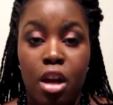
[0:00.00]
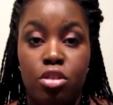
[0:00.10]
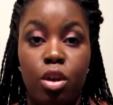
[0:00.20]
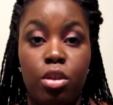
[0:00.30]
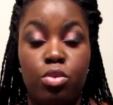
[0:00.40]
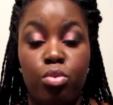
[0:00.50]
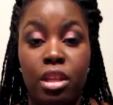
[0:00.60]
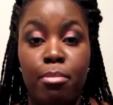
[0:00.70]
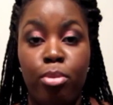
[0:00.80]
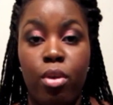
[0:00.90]
So it's
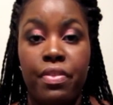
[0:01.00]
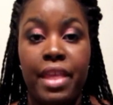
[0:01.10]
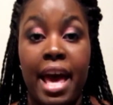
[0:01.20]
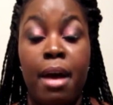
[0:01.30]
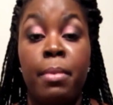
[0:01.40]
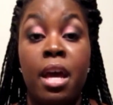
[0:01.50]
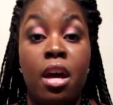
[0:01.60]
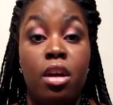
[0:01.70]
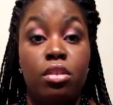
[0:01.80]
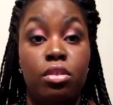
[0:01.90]
really important that
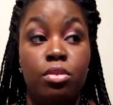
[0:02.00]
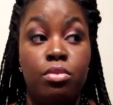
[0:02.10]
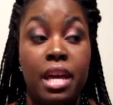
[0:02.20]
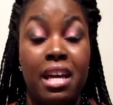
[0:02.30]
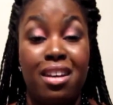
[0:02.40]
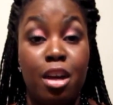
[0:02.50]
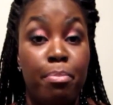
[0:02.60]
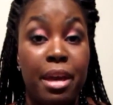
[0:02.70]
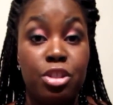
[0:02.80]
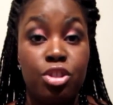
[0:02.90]
you take
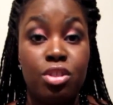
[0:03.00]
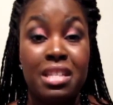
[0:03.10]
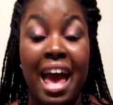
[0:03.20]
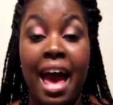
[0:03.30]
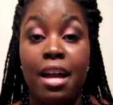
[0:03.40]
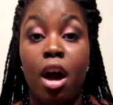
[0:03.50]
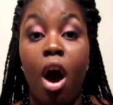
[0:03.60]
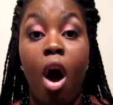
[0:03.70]
good pictures at